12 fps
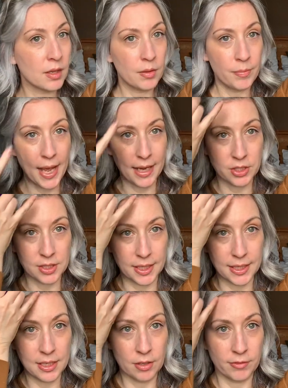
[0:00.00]
patches. Like
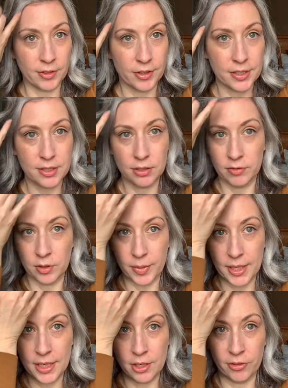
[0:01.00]
here, very silver, but
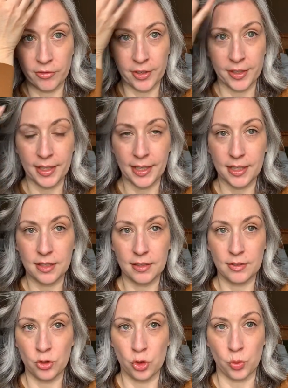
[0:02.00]
here, very like
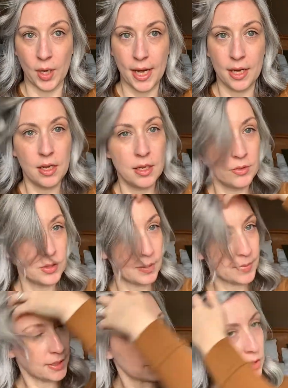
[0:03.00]
gray. See what
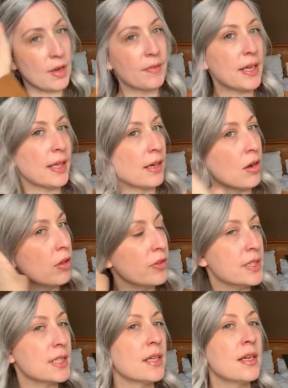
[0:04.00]
I'm saying? So I've got like all
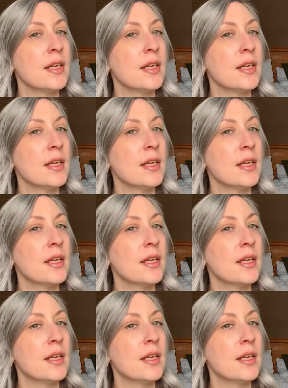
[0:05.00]
these